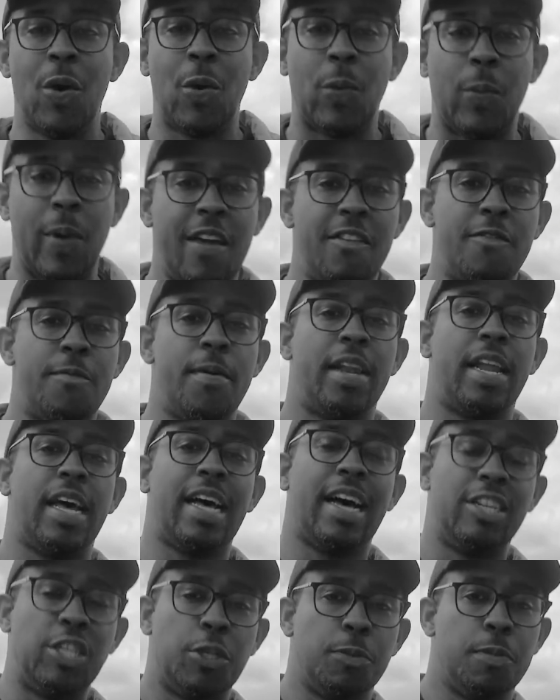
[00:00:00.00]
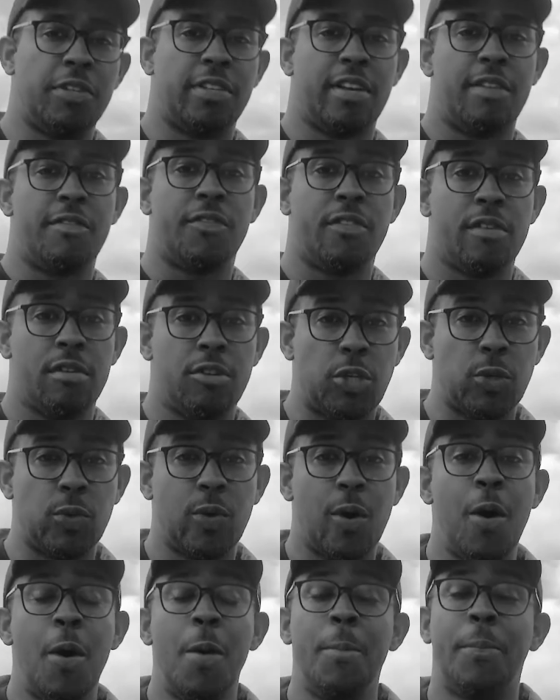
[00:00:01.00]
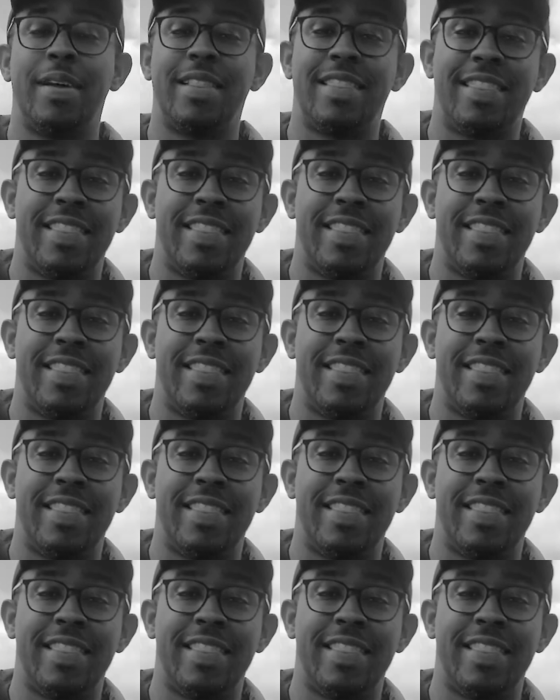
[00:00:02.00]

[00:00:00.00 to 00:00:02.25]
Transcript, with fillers: We've been 100% virtual, but